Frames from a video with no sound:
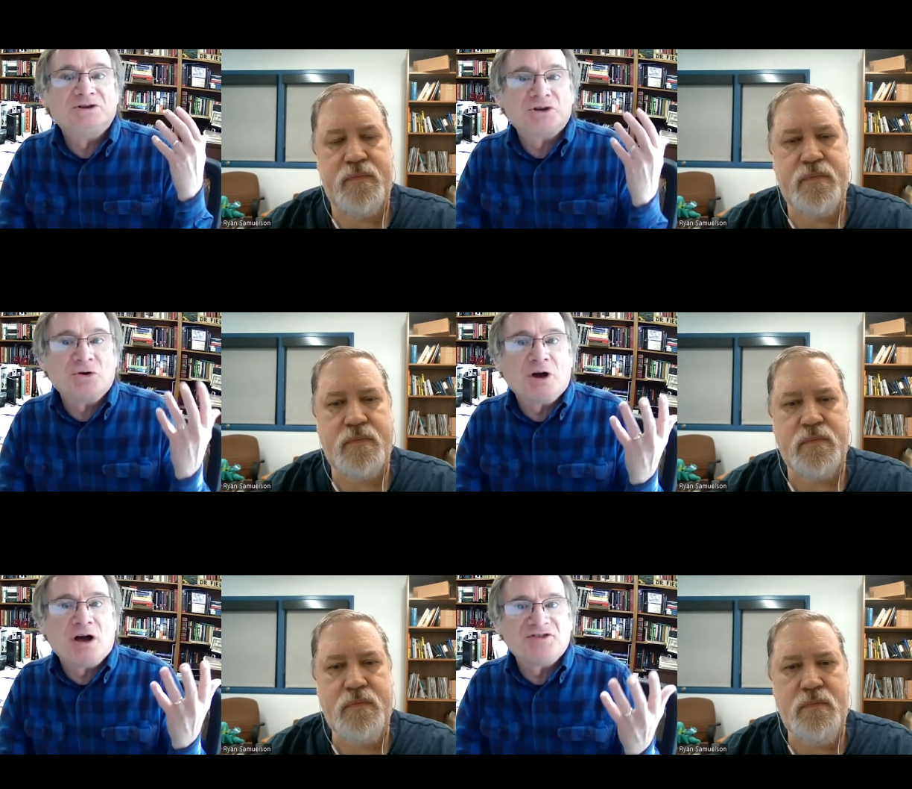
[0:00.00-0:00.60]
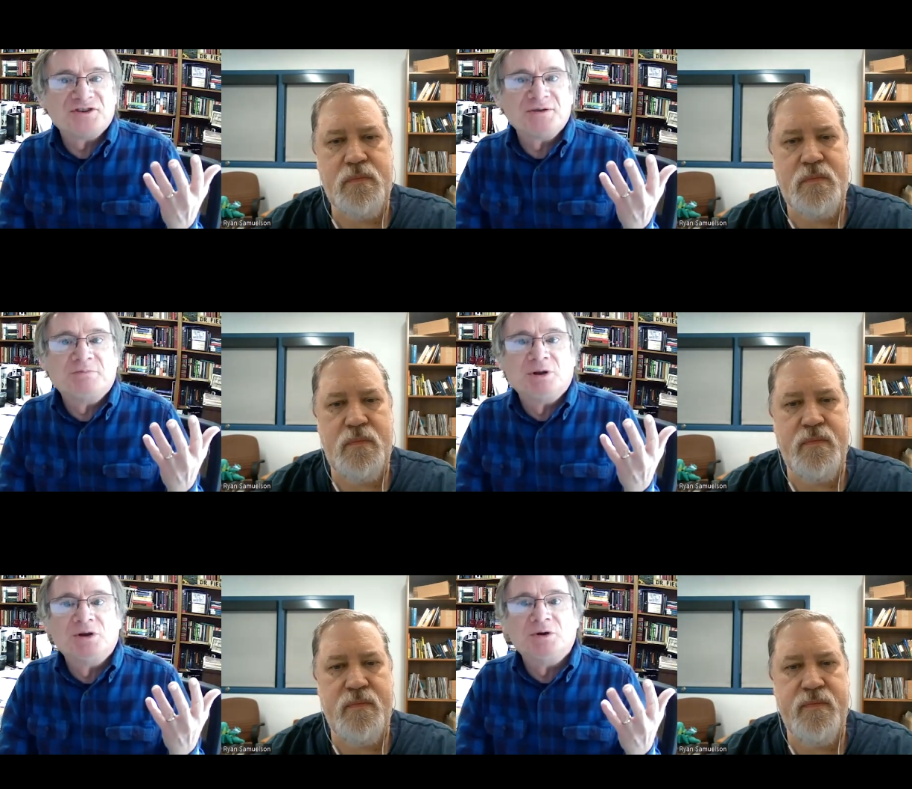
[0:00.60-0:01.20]
Speaker 1: Shoggoths and
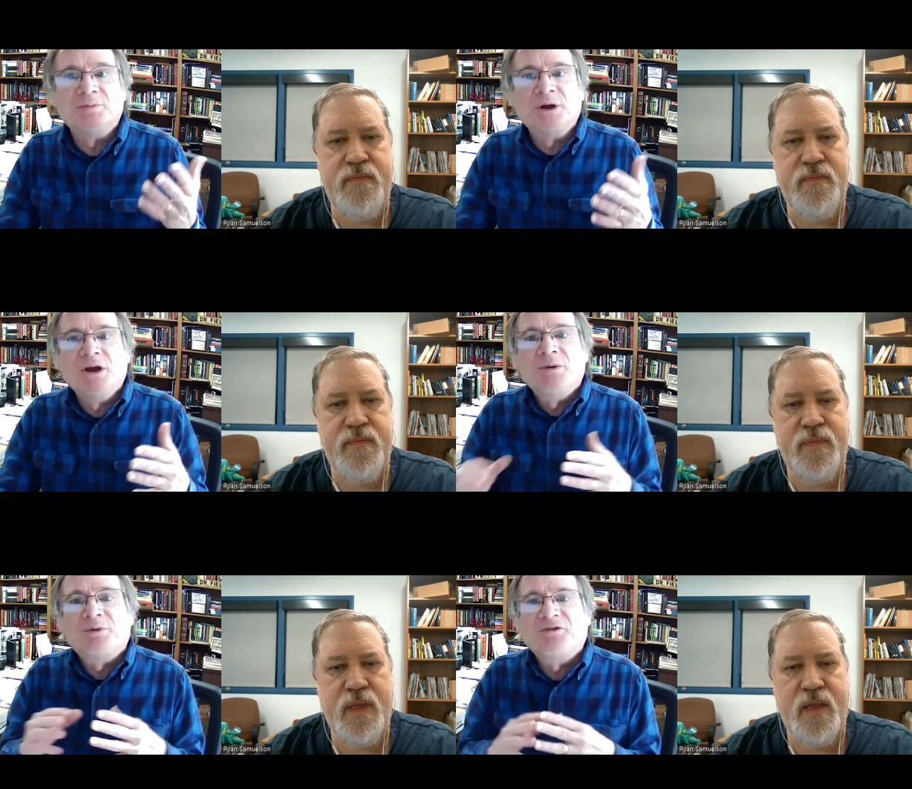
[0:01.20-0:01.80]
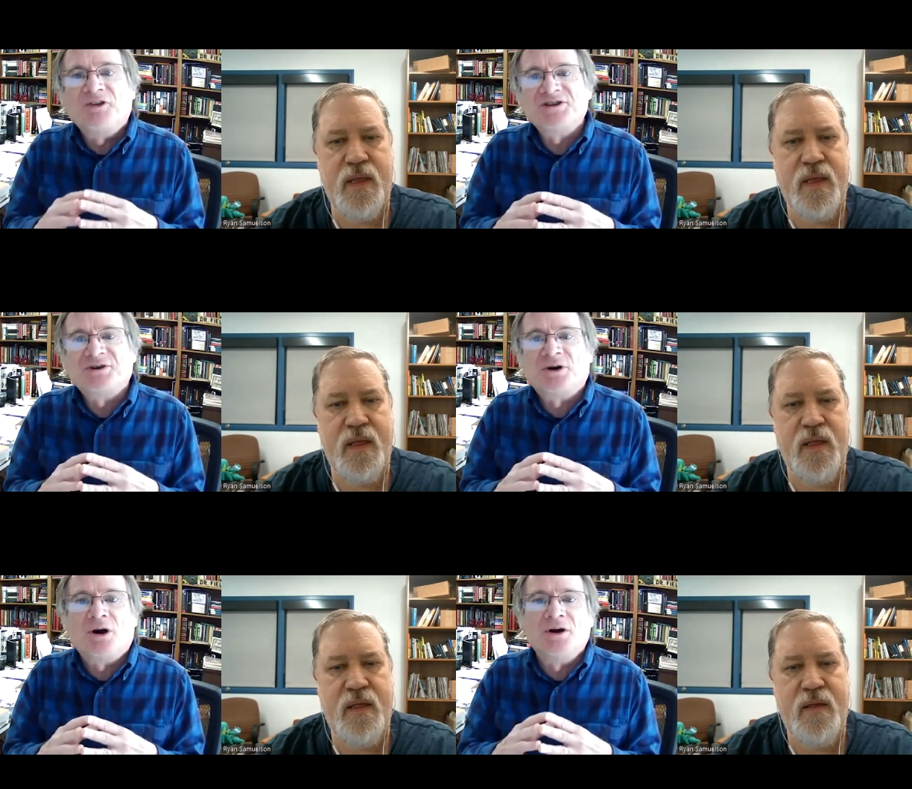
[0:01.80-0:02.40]
bloom
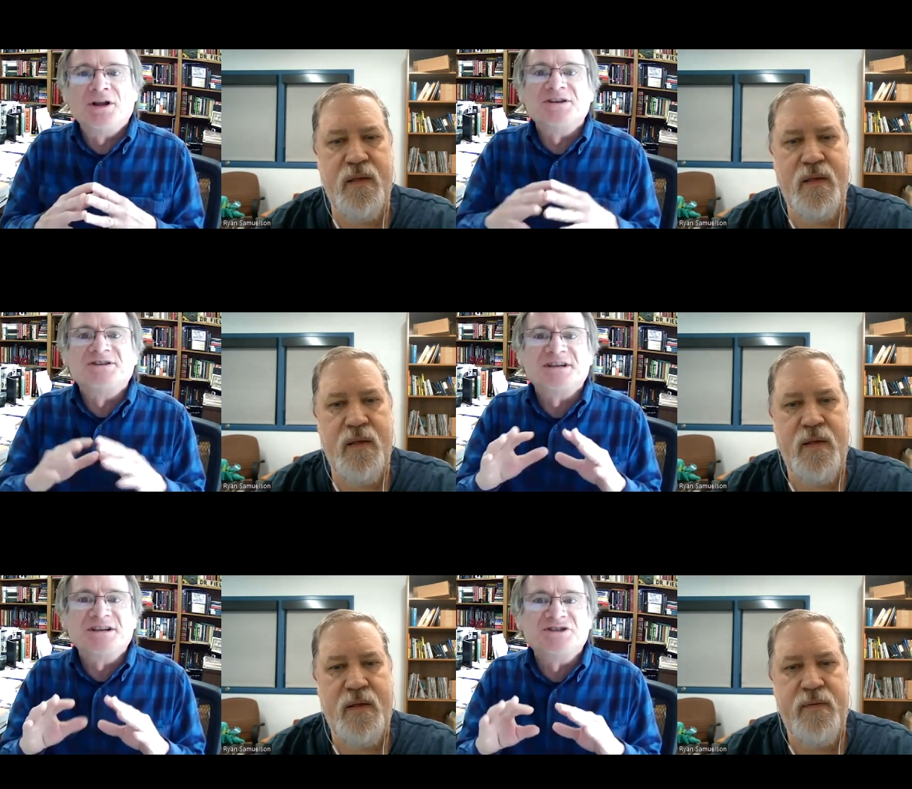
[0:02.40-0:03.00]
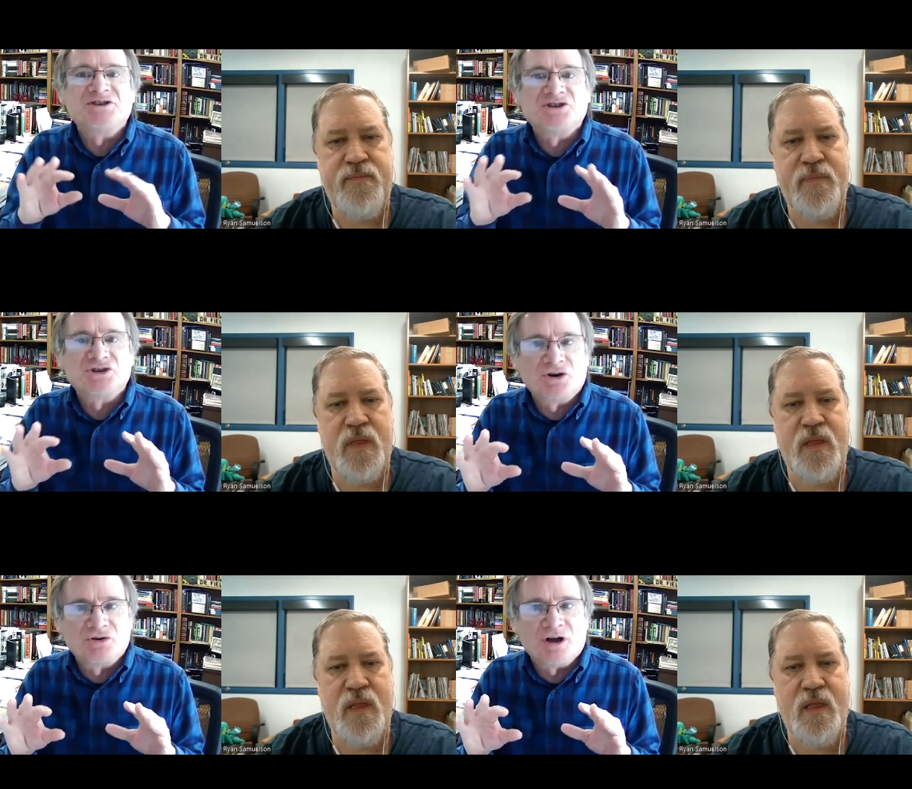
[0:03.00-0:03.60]
Professor Harding sees the
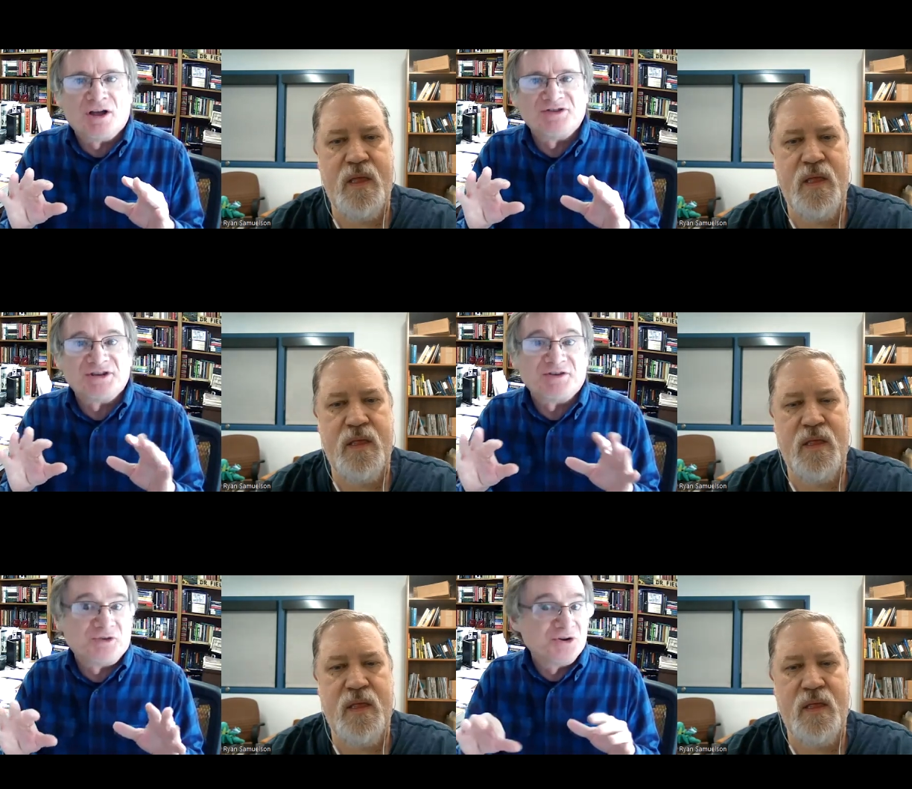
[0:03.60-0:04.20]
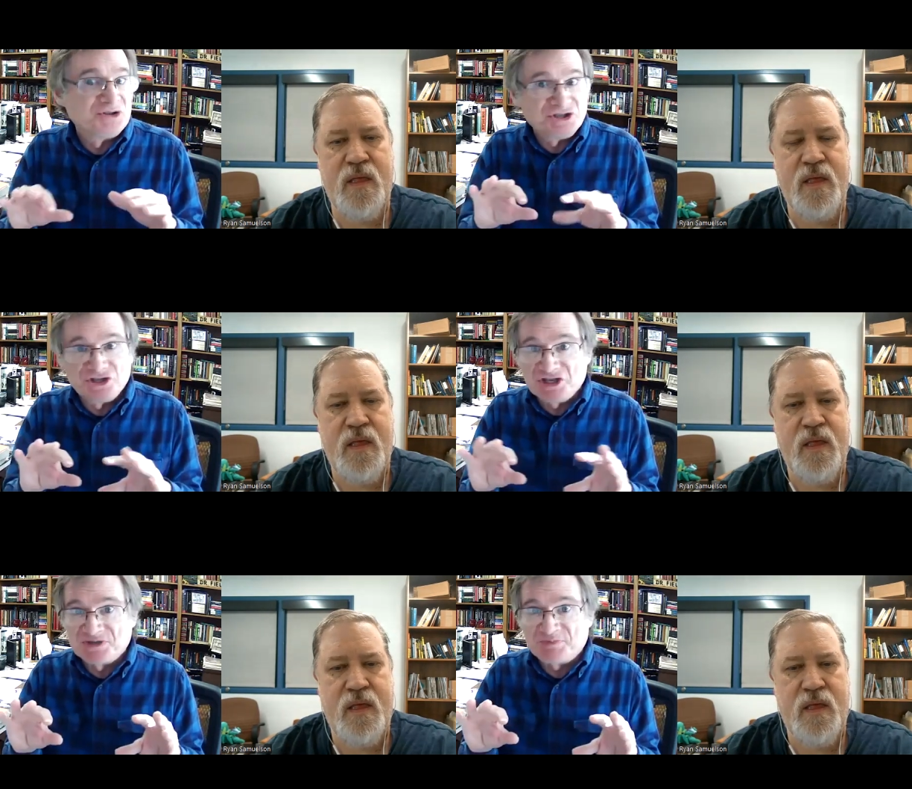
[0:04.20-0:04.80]
Shoggoths at first as
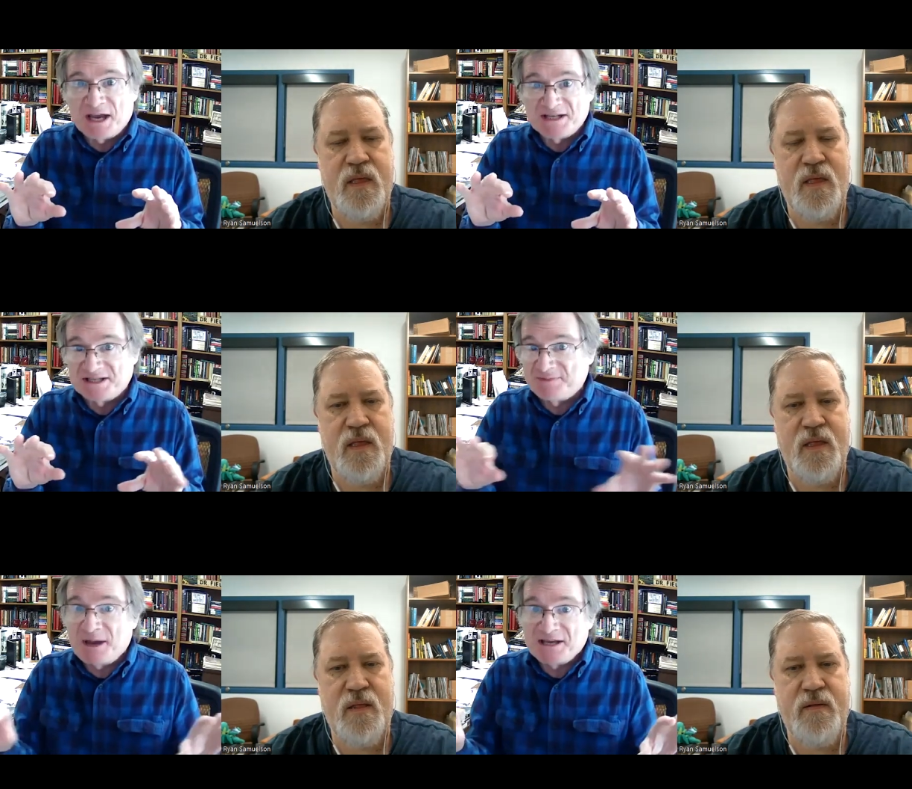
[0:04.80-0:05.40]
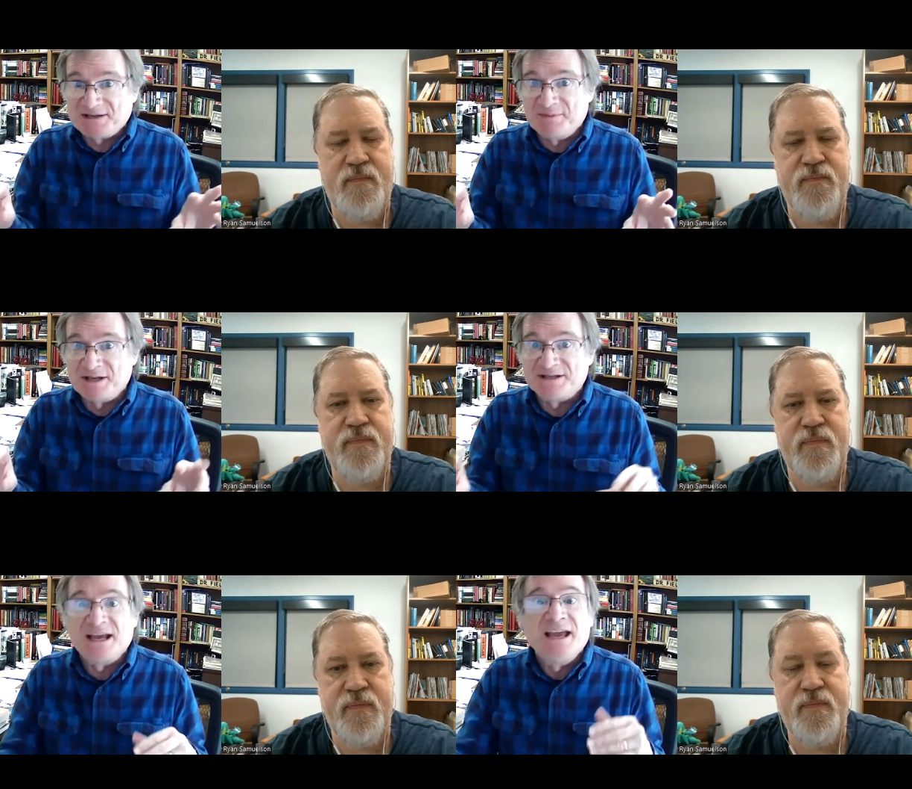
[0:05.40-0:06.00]
just
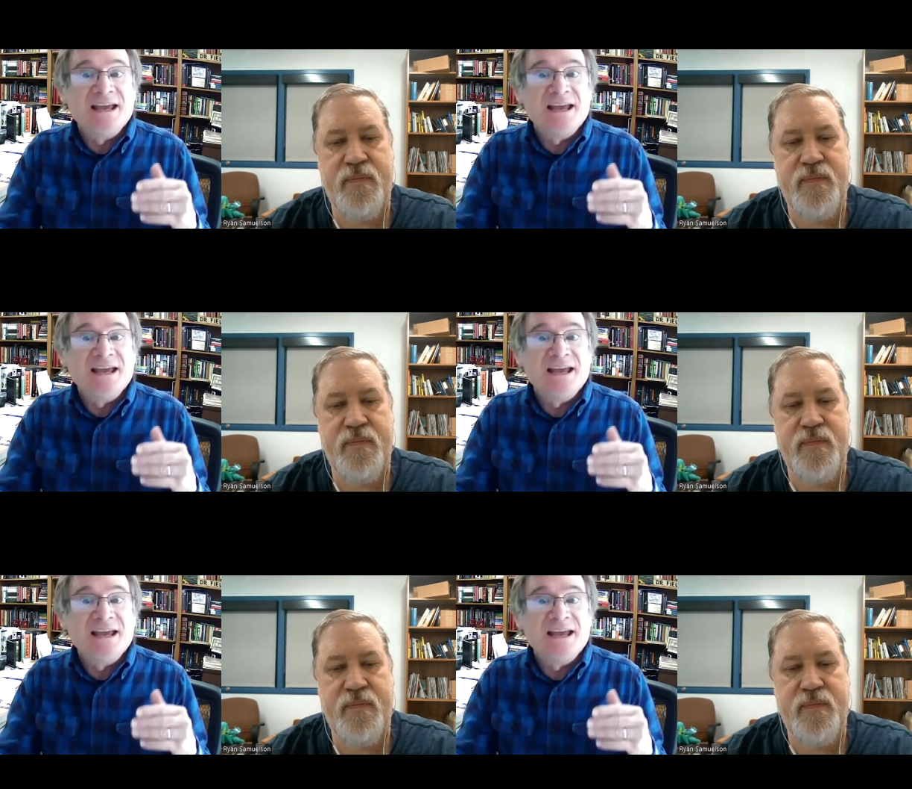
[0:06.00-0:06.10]
specimens.